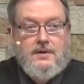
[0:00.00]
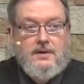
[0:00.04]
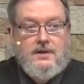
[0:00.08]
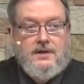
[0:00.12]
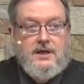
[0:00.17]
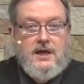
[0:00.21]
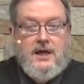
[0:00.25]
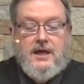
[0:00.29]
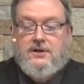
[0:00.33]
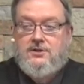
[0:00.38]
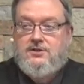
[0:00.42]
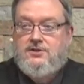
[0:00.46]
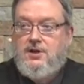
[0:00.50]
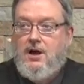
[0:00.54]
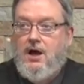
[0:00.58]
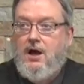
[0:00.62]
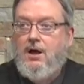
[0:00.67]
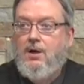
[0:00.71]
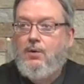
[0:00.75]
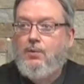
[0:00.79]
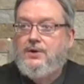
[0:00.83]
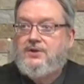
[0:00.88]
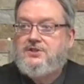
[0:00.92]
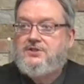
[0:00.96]
King
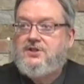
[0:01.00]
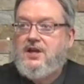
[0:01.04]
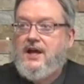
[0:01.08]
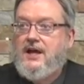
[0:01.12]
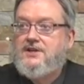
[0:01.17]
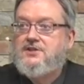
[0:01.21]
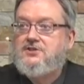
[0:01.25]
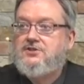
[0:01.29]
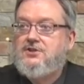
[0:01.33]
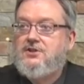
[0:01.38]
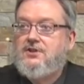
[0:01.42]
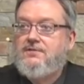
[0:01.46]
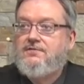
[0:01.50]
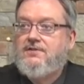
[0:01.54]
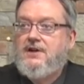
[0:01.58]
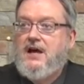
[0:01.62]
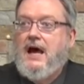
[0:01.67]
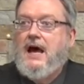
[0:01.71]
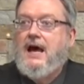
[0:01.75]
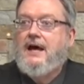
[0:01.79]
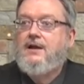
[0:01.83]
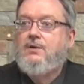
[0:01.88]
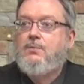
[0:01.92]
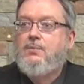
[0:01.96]
Saul was tested of
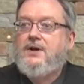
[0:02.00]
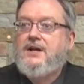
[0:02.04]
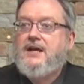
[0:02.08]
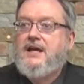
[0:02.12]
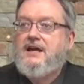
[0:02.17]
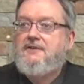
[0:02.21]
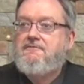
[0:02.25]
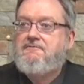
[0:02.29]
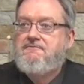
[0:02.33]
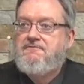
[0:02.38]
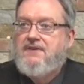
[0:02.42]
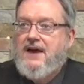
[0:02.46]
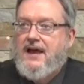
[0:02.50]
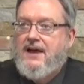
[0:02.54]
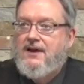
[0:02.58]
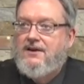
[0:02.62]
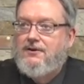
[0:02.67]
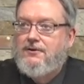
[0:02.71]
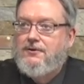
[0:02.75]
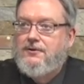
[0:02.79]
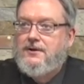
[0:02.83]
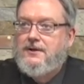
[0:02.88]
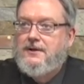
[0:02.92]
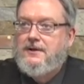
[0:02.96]
God, and when he
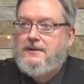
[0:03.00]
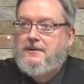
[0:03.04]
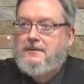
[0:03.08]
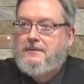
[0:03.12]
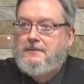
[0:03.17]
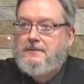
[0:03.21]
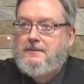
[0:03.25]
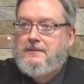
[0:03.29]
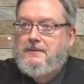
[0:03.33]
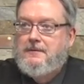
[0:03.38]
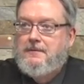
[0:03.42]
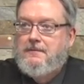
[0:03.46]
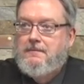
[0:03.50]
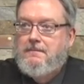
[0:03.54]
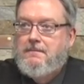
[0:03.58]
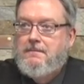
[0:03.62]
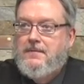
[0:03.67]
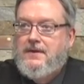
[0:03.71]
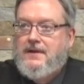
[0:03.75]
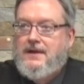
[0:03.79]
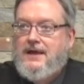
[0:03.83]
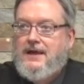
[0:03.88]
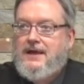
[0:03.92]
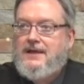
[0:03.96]
failed,
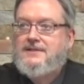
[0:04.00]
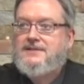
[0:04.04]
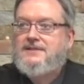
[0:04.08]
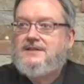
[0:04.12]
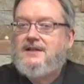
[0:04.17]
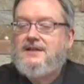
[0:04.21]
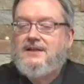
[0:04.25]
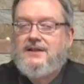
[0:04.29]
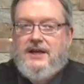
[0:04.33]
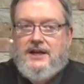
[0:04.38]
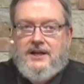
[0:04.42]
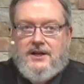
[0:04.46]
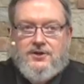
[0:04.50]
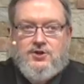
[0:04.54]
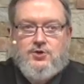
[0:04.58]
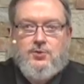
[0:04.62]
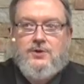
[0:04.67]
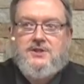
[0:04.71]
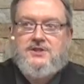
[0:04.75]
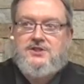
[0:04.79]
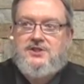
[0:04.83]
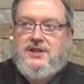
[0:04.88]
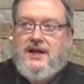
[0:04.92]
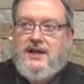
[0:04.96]
his lineage
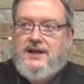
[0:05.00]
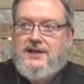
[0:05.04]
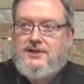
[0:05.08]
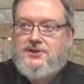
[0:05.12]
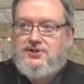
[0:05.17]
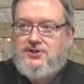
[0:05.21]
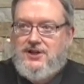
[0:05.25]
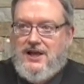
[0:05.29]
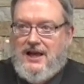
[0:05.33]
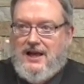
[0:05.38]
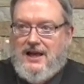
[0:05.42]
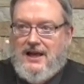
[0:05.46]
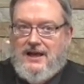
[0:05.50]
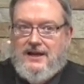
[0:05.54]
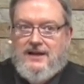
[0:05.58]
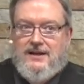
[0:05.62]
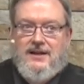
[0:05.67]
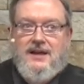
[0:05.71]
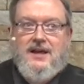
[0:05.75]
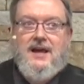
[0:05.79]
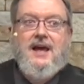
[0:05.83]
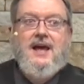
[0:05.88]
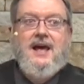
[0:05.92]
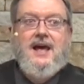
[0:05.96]
was set aside,
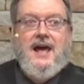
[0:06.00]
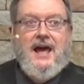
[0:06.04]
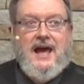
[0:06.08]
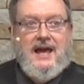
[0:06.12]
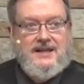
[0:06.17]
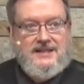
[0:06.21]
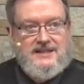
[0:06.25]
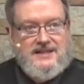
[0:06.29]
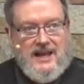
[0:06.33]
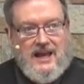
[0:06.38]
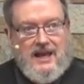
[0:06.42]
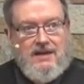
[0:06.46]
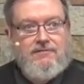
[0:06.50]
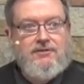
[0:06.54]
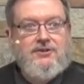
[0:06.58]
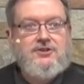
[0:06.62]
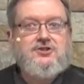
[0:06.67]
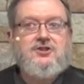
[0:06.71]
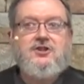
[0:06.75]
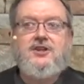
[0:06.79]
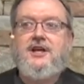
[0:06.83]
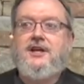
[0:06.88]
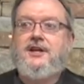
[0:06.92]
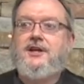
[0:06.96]
and
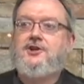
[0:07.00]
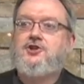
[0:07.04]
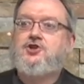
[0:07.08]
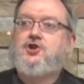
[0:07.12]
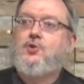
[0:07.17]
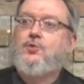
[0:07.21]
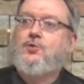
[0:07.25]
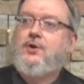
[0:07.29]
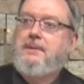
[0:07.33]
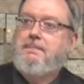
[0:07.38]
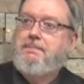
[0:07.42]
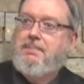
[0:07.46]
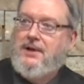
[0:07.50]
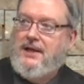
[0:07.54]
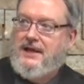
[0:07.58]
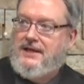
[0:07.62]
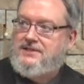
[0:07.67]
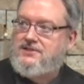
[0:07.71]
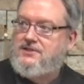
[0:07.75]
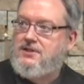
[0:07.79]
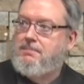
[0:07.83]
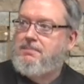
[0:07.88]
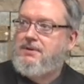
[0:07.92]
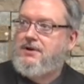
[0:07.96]
David's lineage
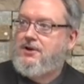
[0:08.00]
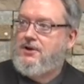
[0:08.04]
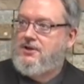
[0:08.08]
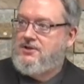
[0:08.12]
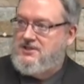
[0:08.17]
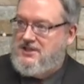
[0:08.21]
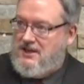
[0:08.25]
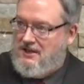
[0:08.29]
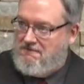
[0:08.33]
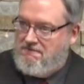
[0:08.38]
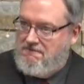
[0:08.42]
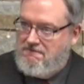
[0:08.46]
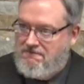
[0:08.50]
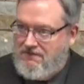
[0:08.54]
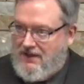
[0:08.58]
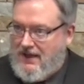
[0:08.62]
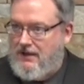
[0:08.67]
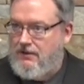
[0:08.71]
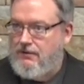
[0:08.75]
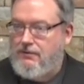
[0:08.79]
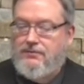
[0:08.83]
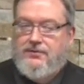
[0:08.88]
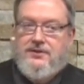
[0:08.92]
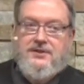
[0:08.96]
replaced it because he
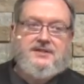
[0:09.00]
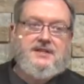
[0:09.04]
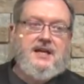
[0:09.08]
failed the